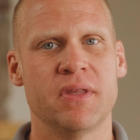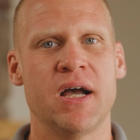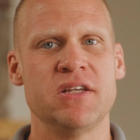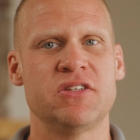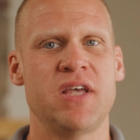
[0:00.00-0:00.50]

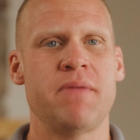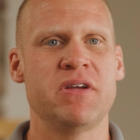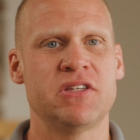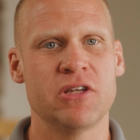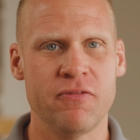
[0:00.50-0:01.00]
I set
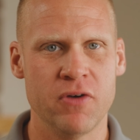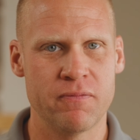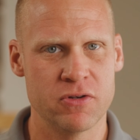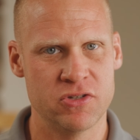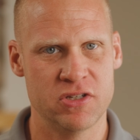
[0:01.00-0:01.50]
myself
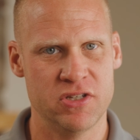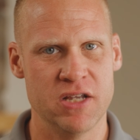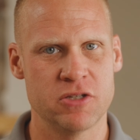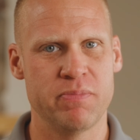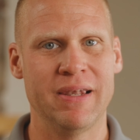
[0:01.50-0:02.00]
up for
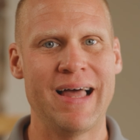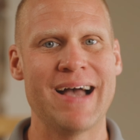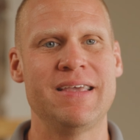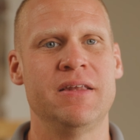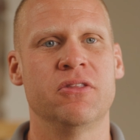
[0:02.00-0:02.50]
success by
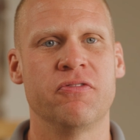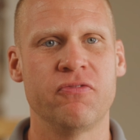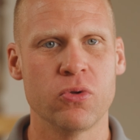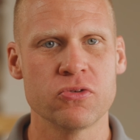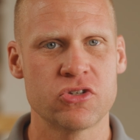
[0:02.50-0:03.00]
locking in the
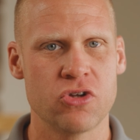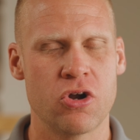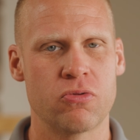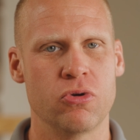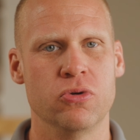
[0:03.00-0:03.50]
full
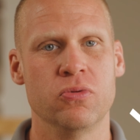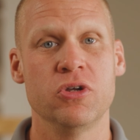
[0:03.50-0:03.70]
starter row